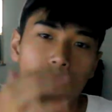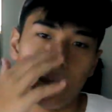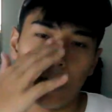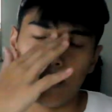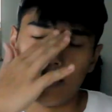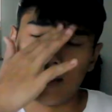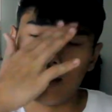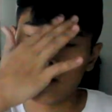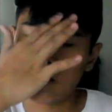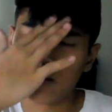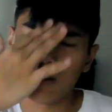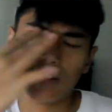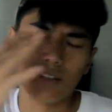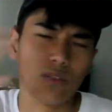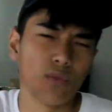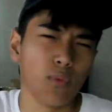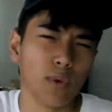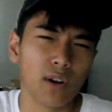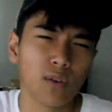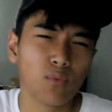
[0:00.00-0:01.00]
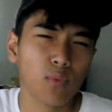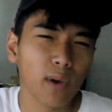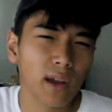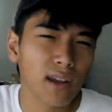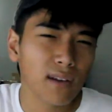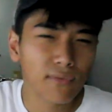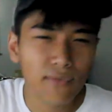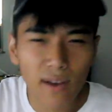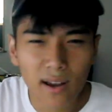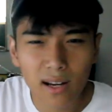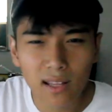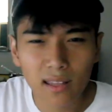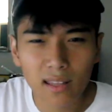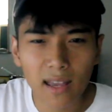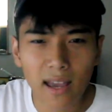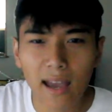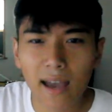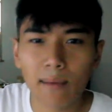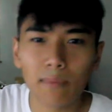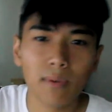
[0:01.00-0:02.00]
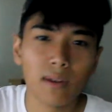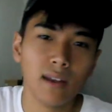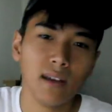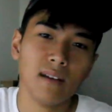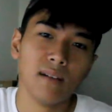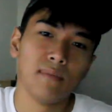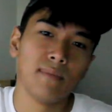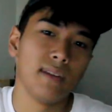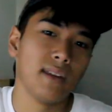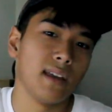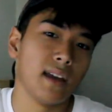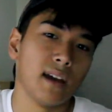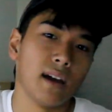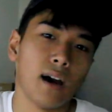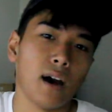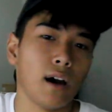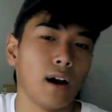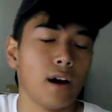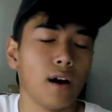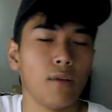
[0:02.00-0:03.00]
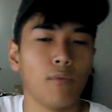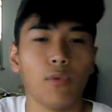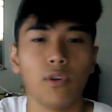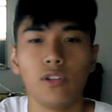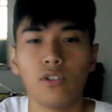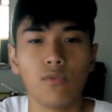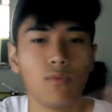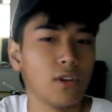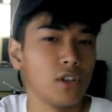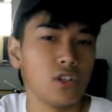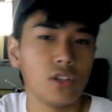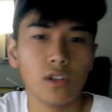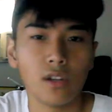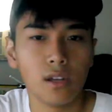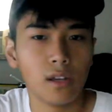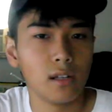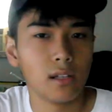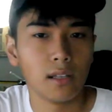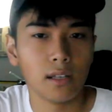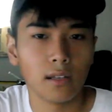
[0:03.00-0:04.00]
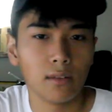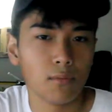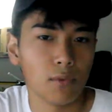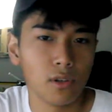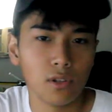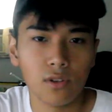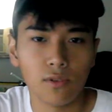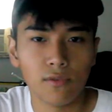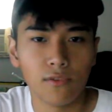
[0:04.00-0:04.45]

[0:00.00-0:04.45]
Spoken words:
and that's just a weird way of finding the app. But yeah, once you